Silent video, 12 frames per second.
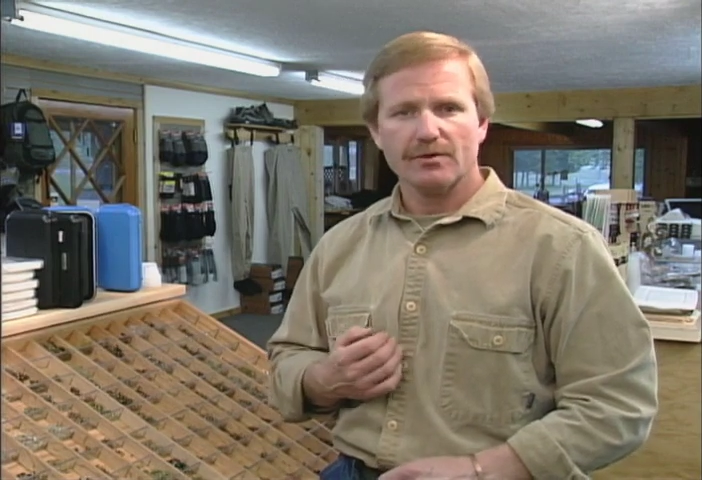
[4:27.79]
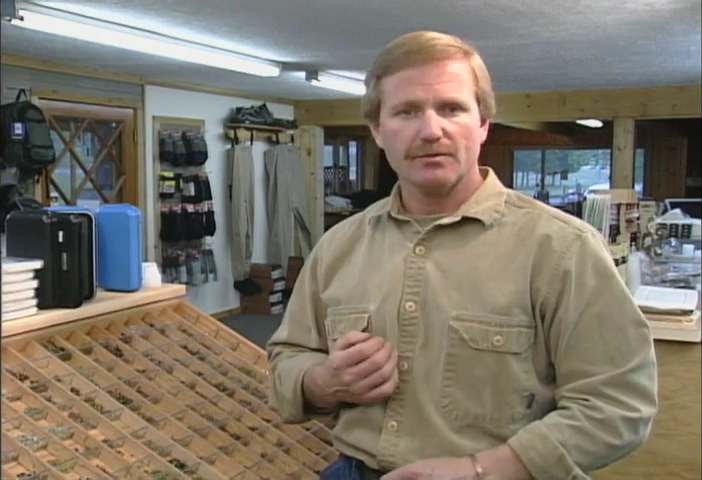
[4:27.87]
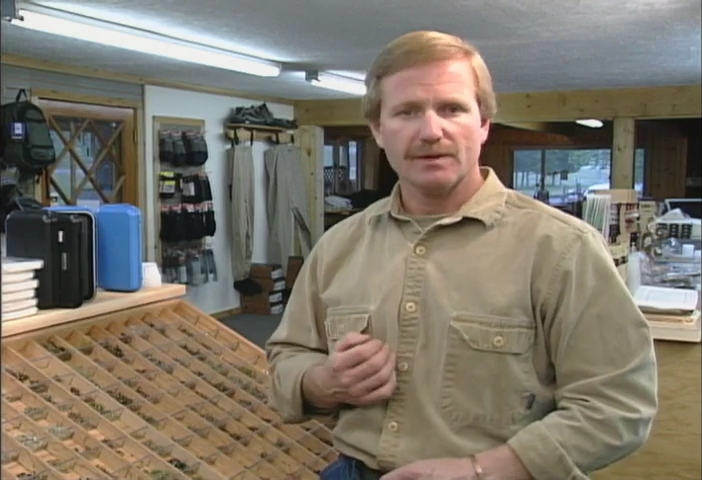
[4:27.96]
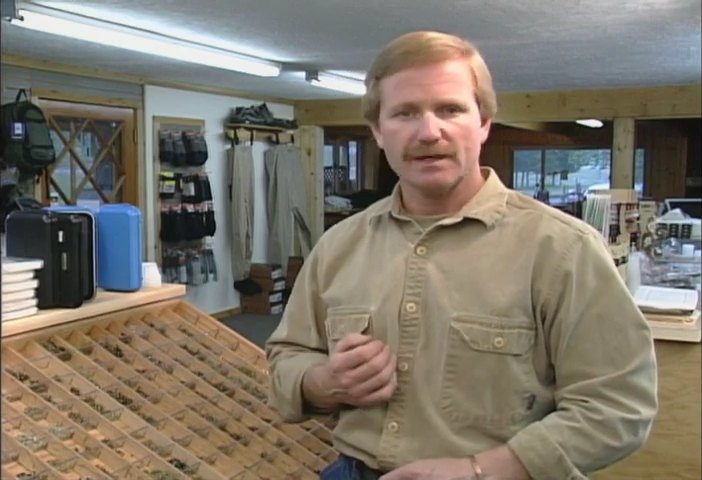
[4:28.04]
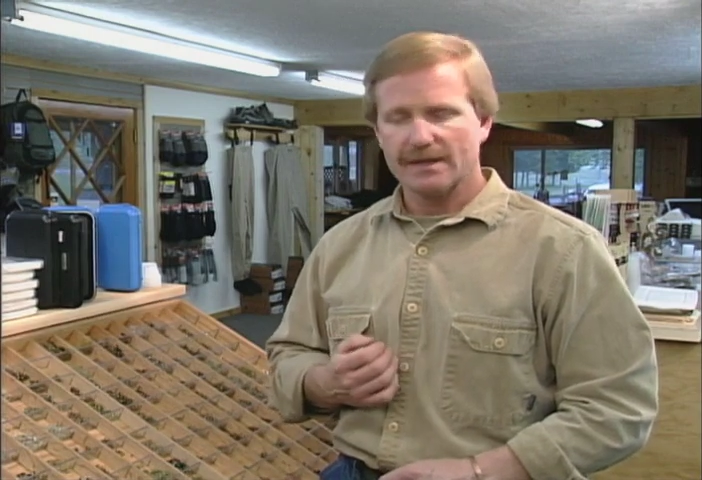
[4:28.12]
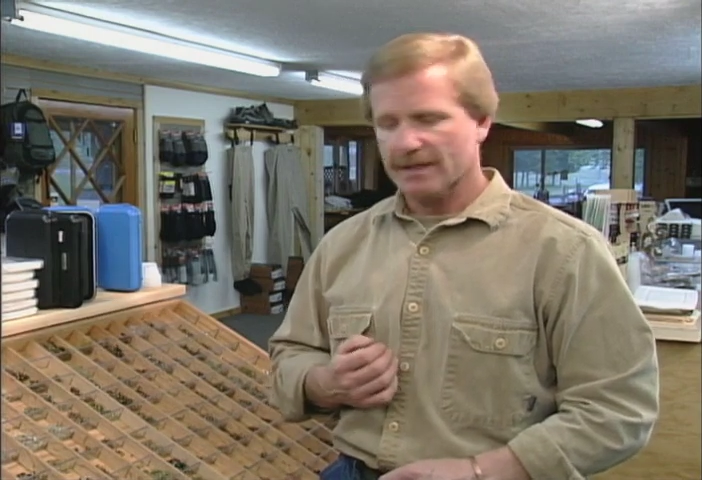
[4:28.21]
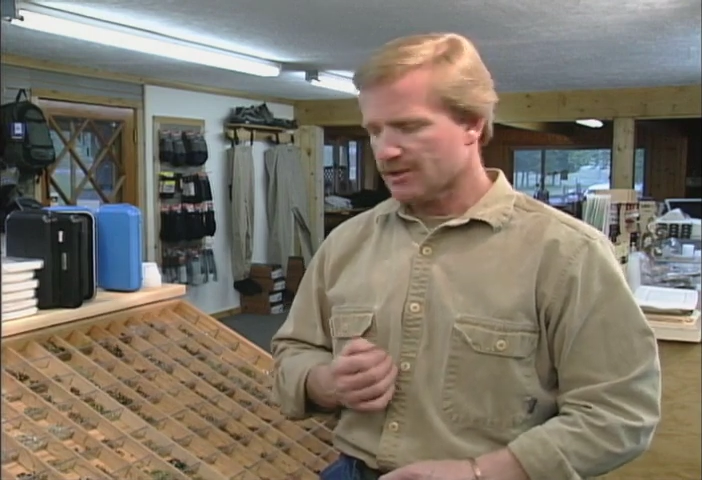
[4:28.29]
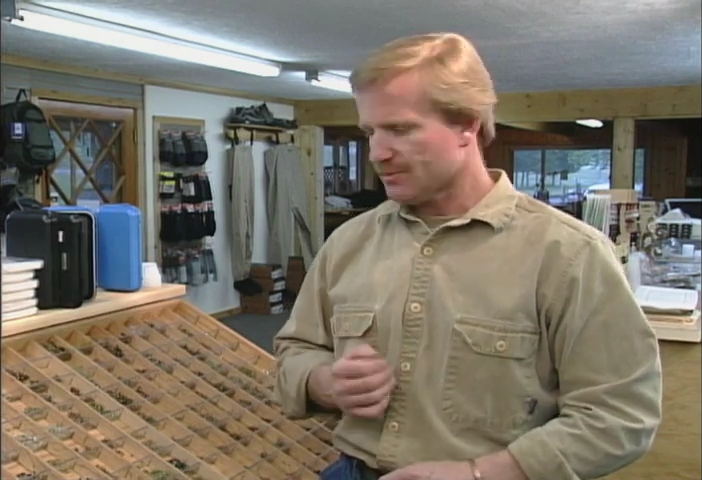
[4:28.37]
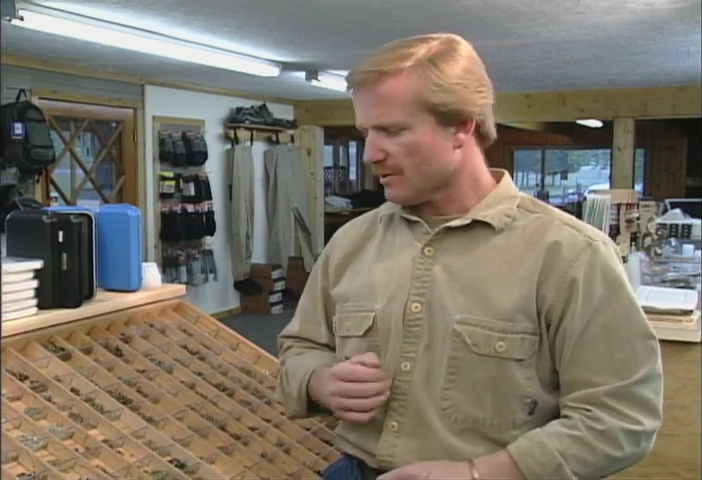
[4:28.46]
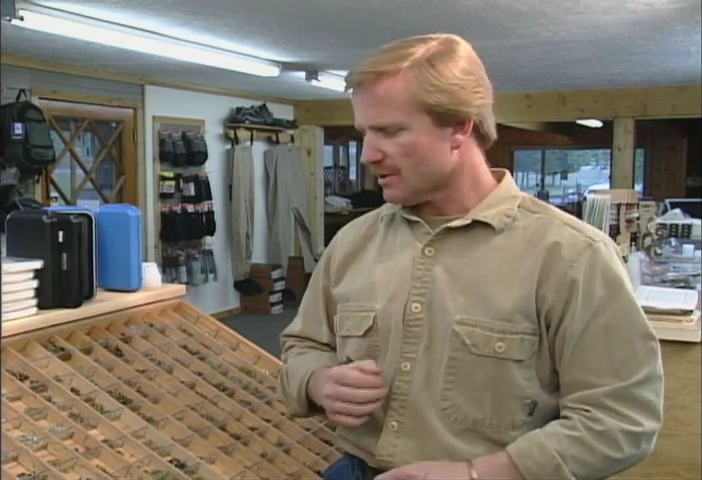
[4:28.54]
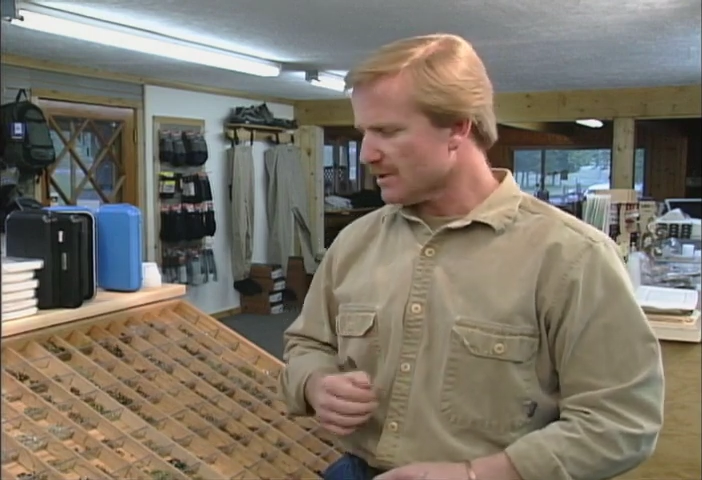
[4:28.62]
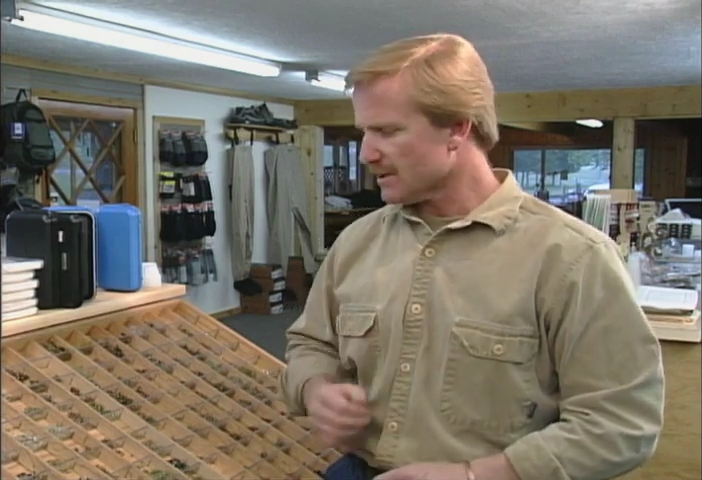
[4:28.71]
beadheads
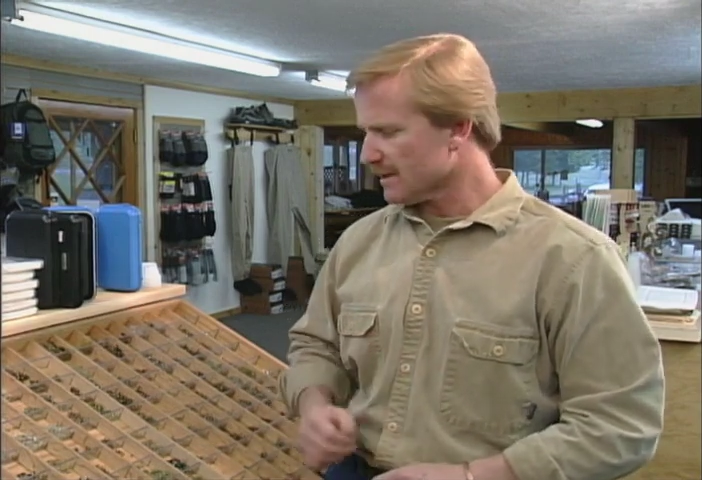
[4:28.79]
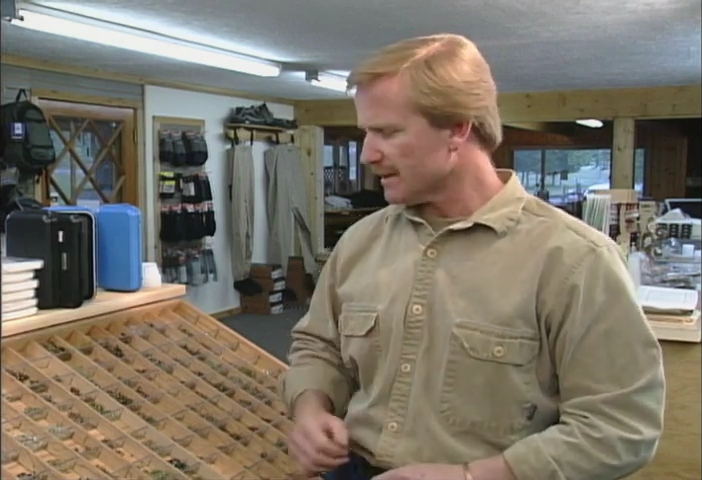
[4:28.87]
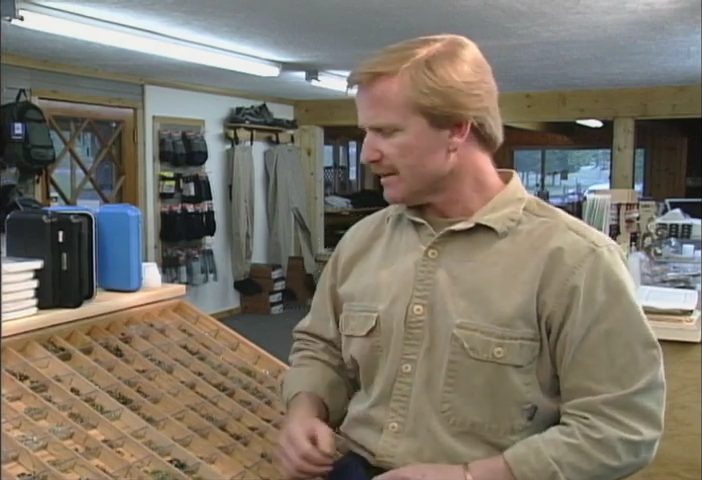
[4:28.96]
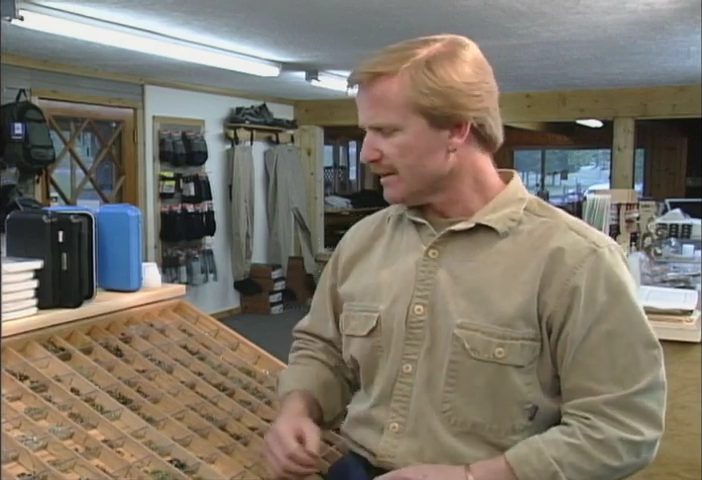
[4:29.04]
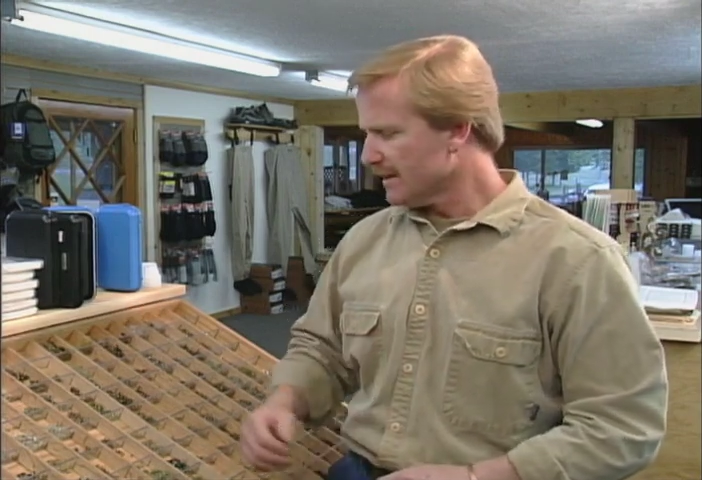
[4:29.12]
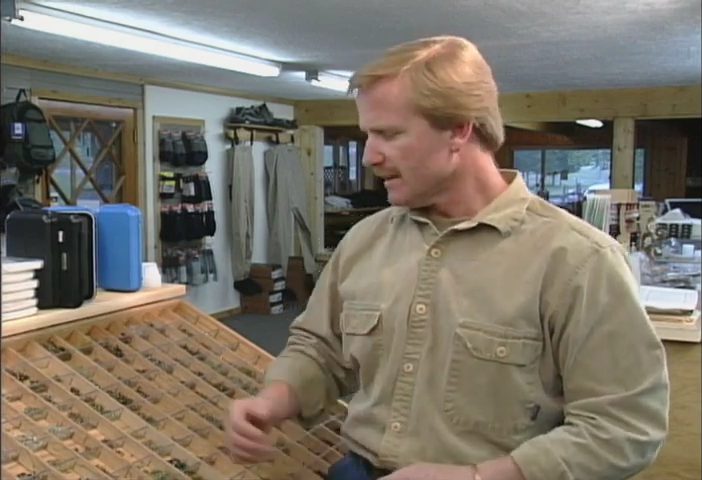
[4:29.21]
personally